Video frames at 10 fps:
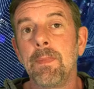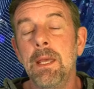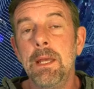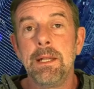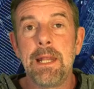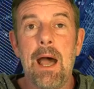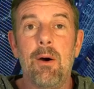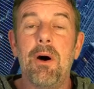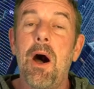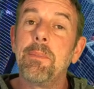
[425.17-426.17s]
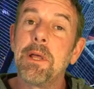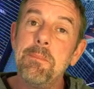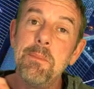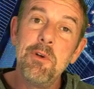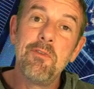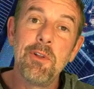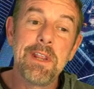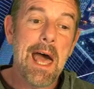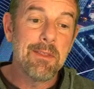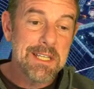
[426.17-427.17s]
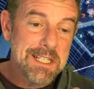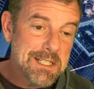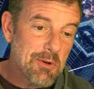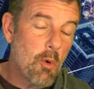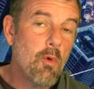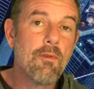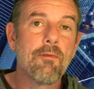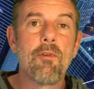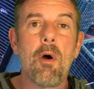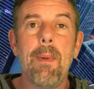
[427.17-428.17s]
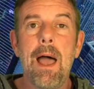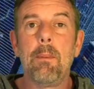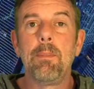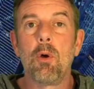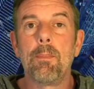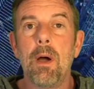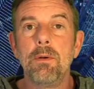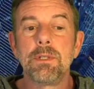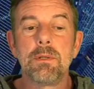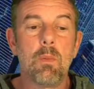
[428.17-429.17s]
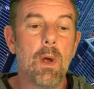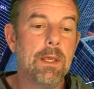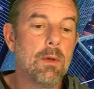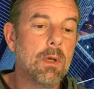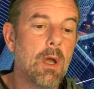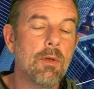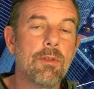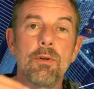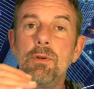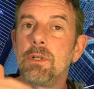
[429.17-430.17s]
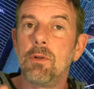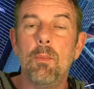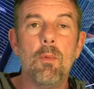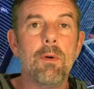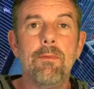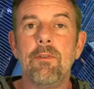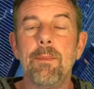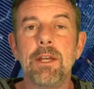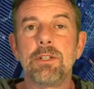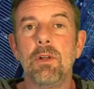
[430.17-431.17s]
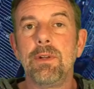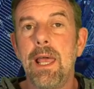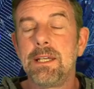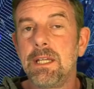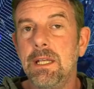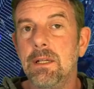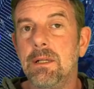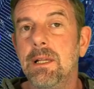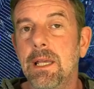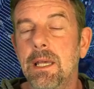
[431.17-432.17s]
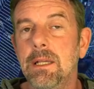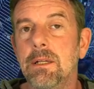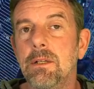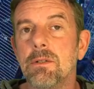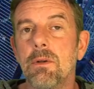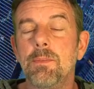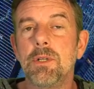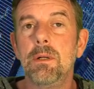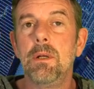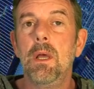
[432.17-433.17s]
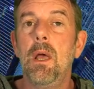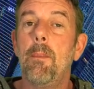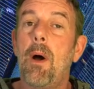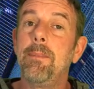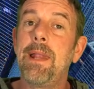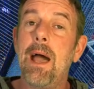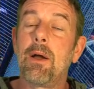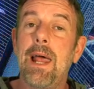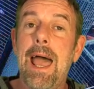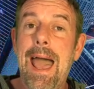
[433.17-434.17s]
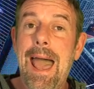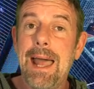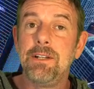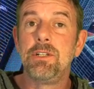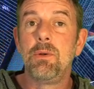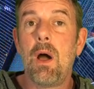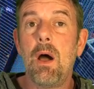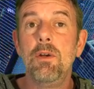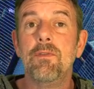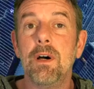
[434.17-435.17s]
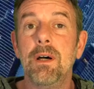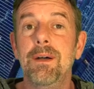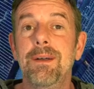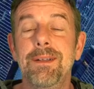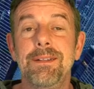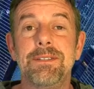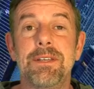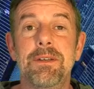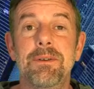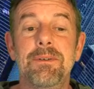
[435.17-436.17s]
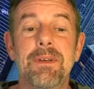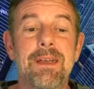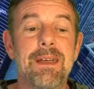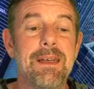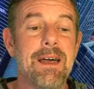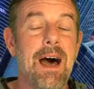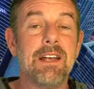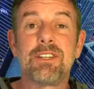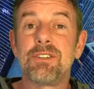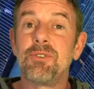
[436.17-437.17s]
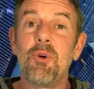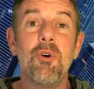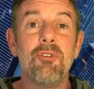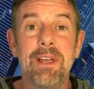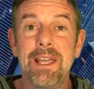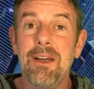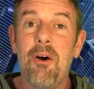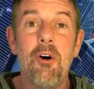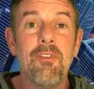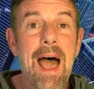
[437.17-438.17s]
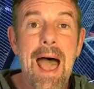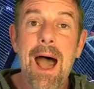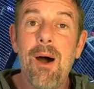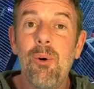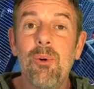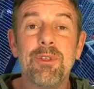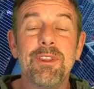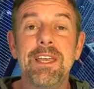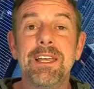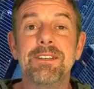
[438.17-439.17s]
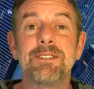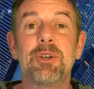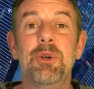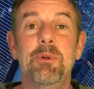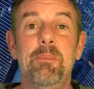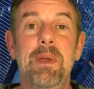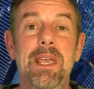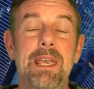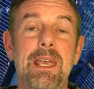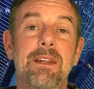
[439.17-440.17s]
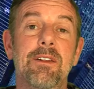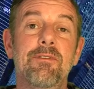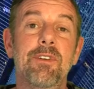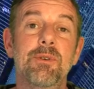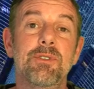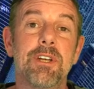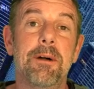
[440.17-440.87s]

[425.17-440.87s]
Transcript: Now I'm going to move on now. This is all from our blog post where you can go through. There's a lot more information on there. See the link in the description. But I'm now going to hand you over to a story of how things could be in the future.